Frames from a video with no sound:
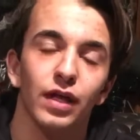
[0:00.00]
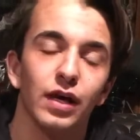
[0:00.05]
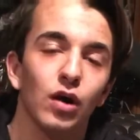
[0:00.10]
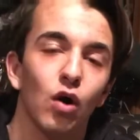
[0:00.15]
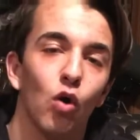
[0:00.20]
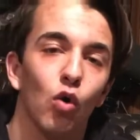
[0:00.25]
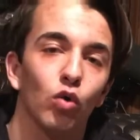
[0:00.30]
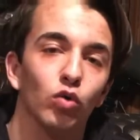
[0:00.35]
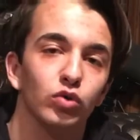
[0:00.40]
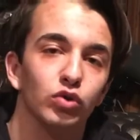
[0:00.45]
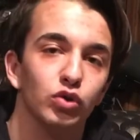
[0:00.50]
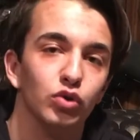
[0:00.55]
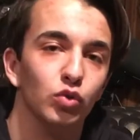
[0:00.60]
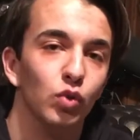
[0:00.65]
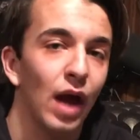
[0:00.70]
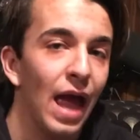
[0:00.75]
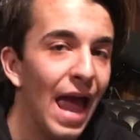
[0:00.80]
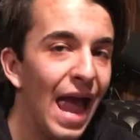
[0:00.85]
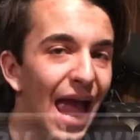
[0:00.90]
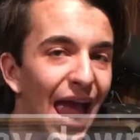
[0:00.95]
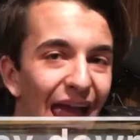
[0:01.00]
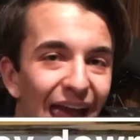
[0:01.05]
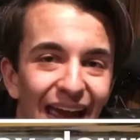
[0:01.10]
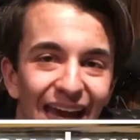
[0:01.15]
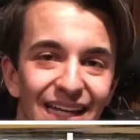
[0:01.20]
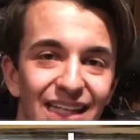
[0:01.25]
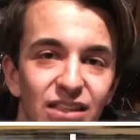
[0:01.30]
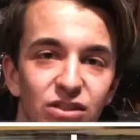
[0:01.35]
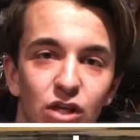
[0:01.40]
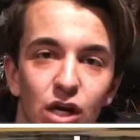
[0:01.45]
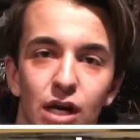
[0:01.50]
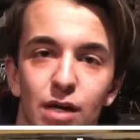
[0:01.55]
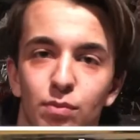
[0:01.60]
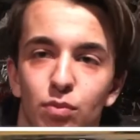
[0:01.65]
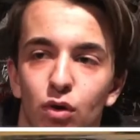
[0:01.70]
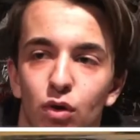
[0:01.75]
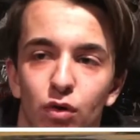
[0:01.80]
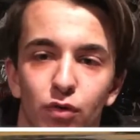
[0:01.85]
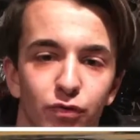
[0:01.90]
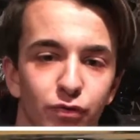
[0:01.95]
they hold to any type
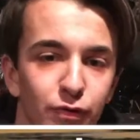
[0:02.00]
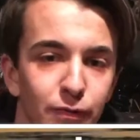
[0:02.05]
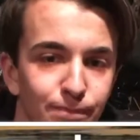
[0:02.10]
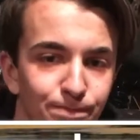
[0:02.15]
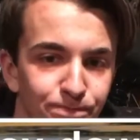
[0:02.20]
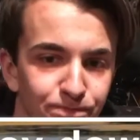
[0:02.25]
of